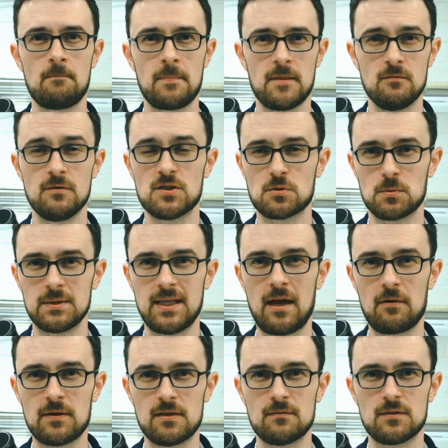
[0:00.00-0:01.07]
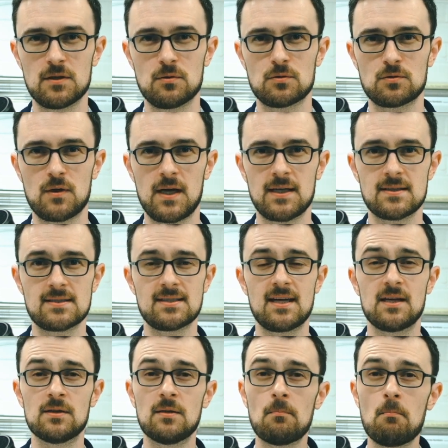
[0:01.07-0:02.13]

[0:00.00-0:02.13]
the visual narrative that you're trying to sell,